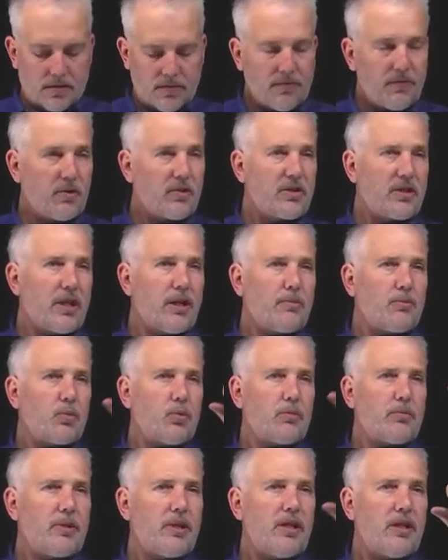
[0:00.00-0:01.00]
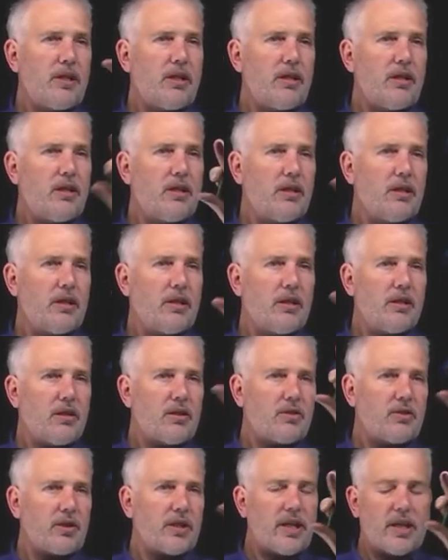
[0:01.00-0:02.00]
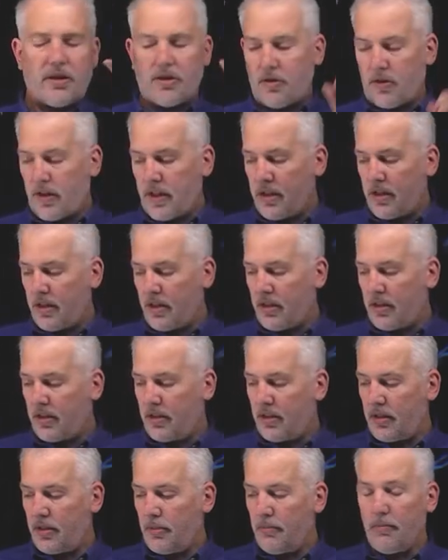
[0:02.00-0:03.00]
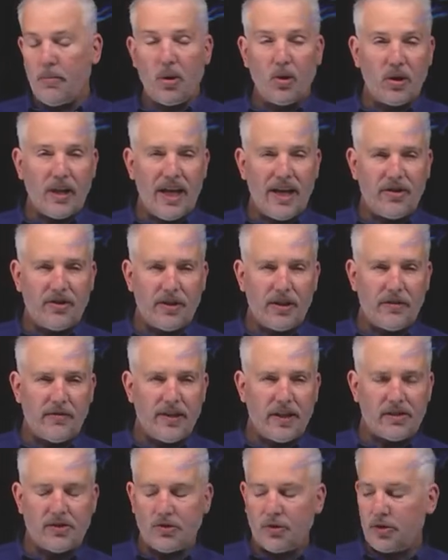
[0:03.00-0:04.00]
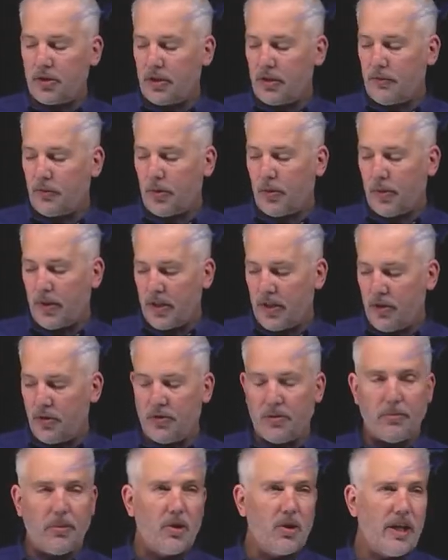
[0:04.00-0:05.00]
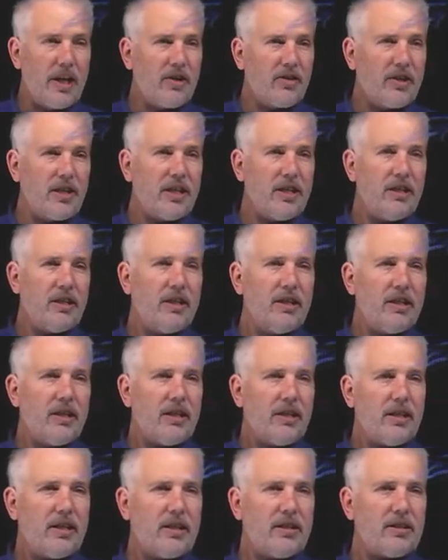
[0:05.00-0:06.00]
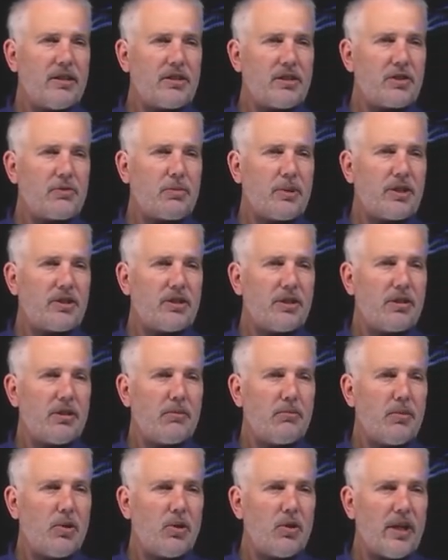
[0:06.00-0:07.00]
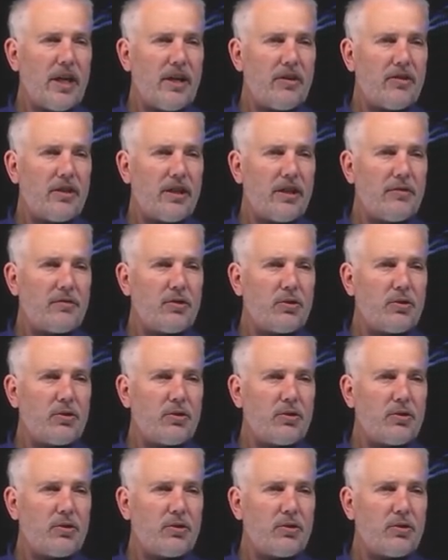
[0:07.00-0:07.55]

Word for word: first step will be to calculate the, the molality of that solution. If we want to use a molality in this expression, the molality of